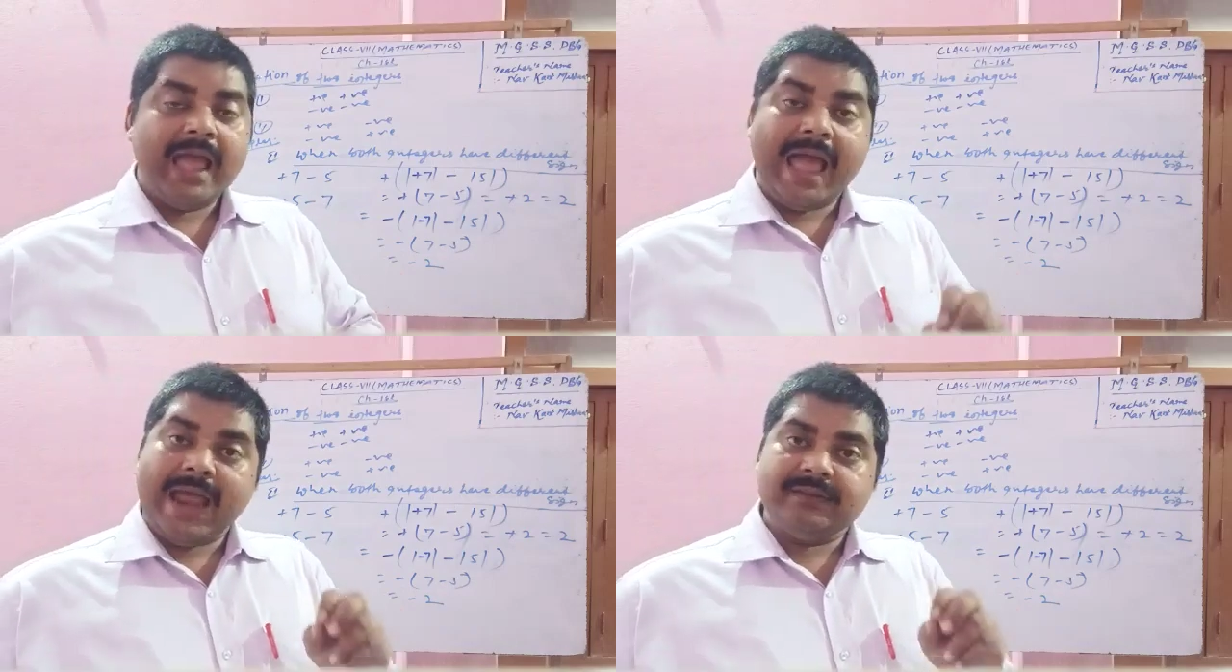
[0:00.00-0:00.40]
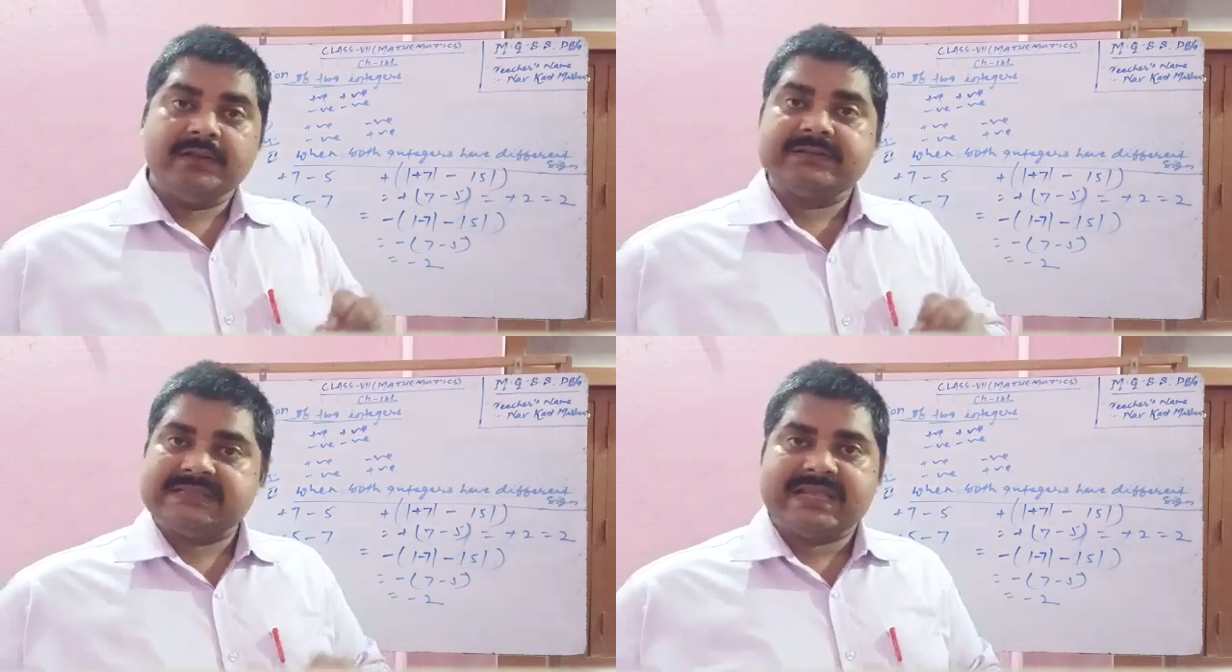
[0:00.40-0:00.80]
and
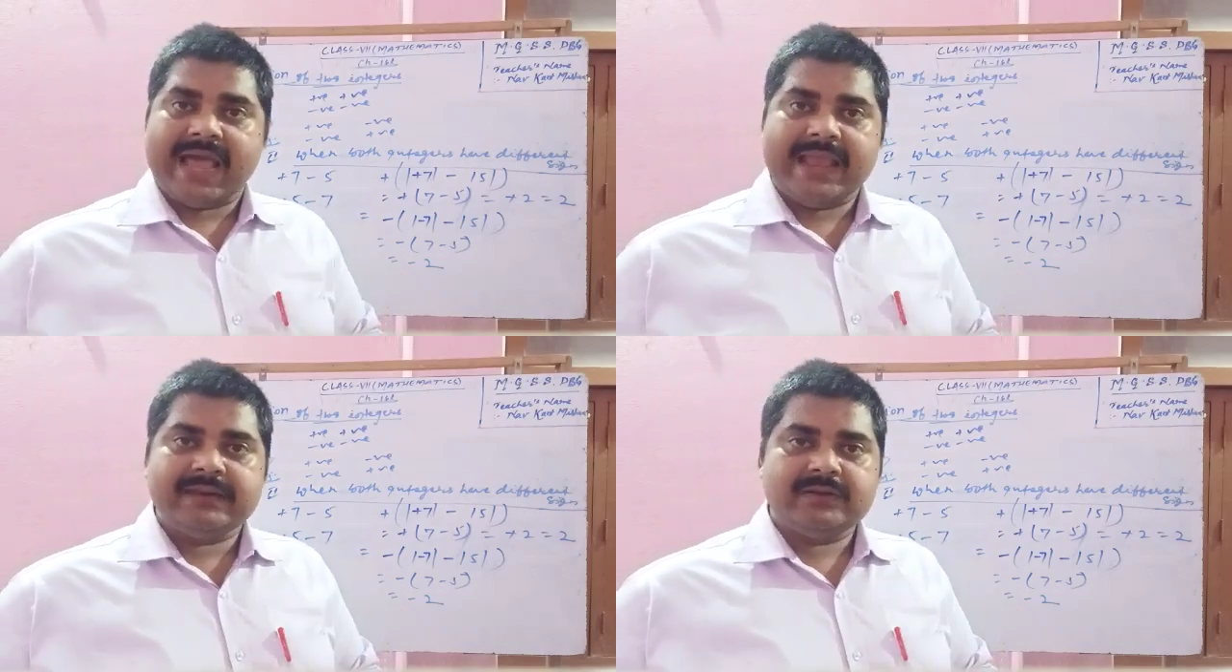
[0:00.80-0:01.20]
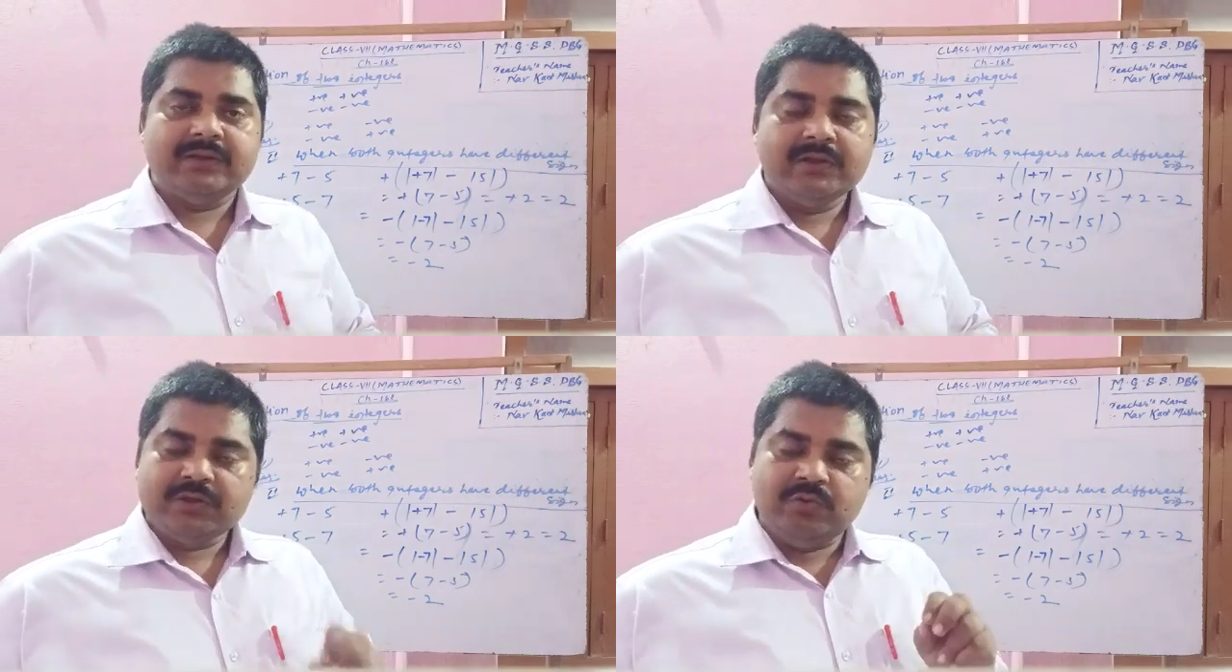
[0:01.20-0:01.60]
the sign
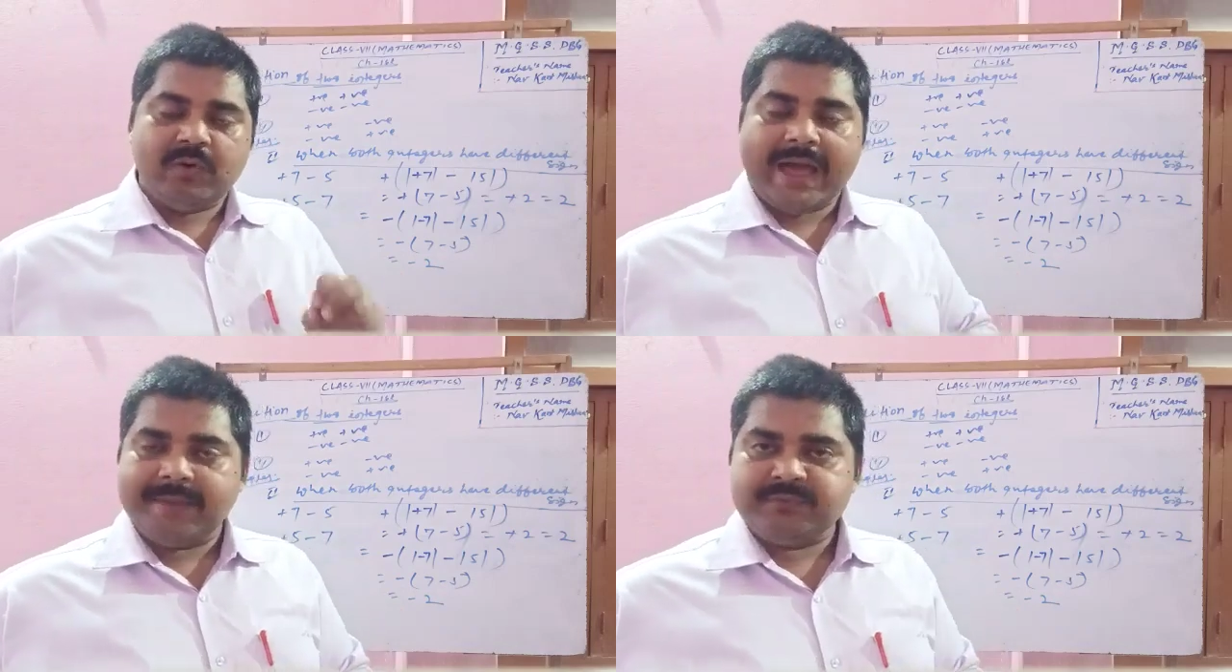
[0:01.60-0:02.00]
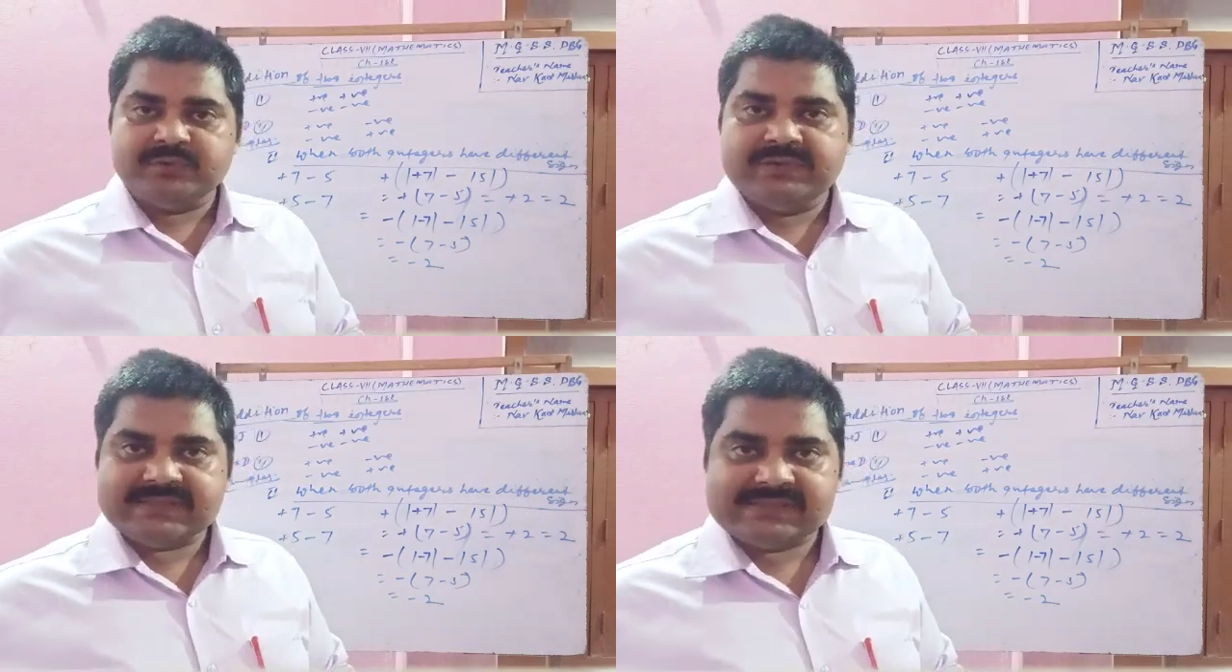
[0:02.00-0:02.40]
you have
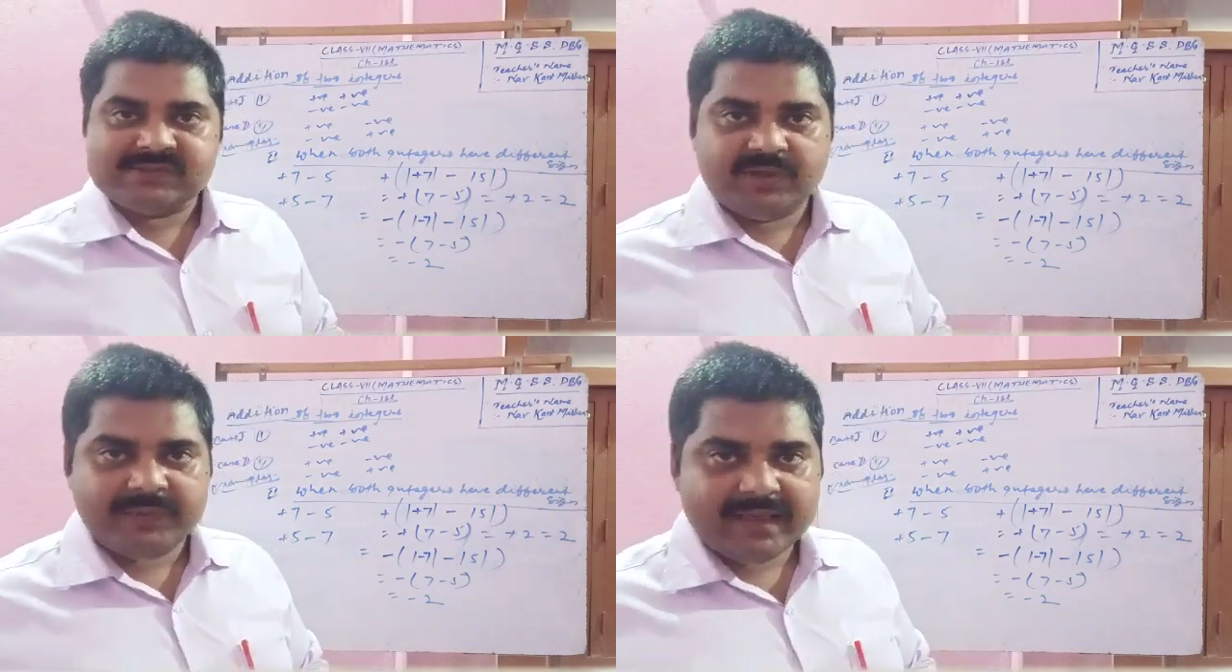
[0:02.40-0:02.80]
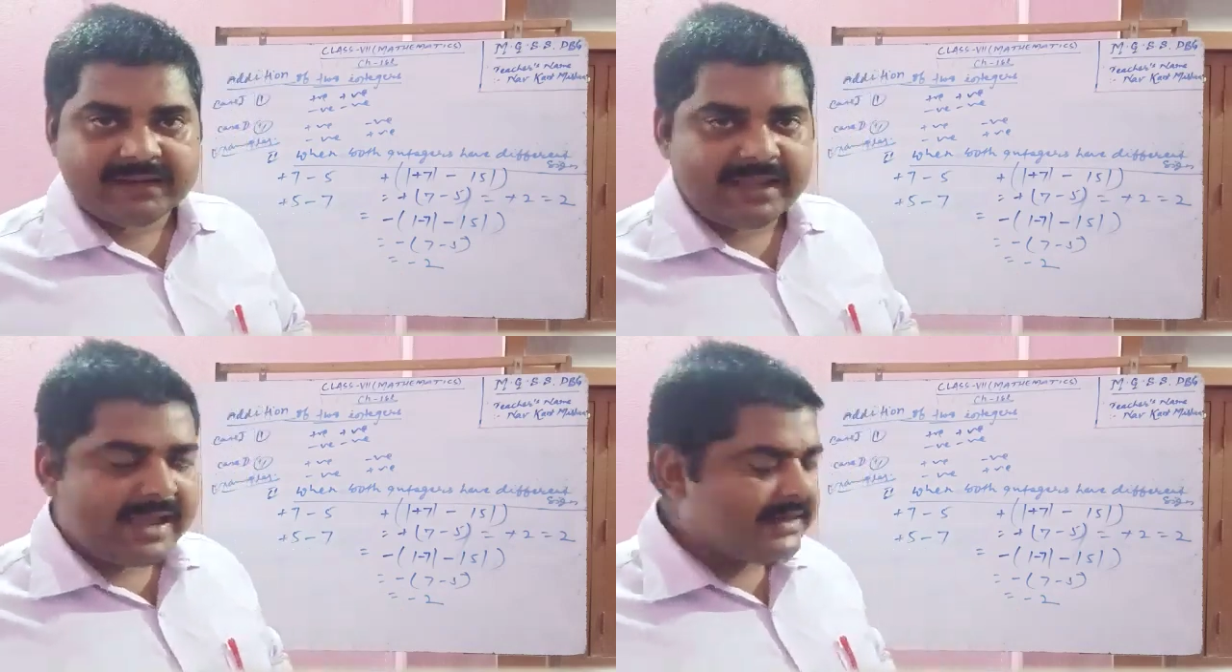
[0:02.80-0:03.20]
to just given
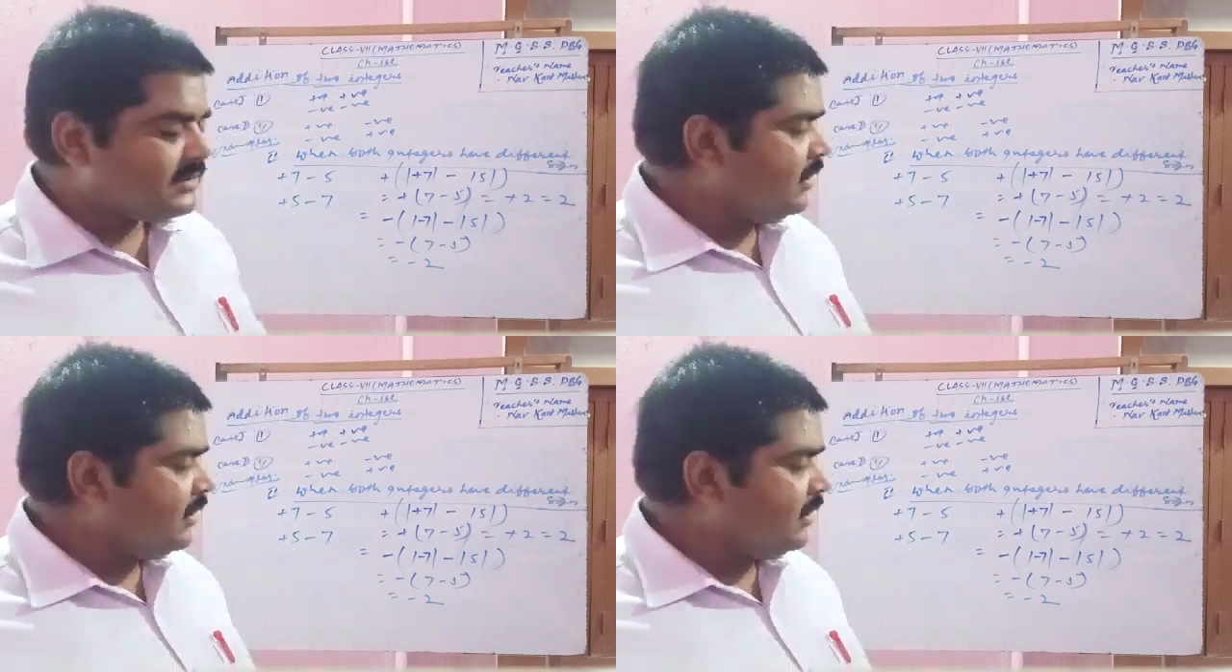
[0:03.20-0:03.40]
that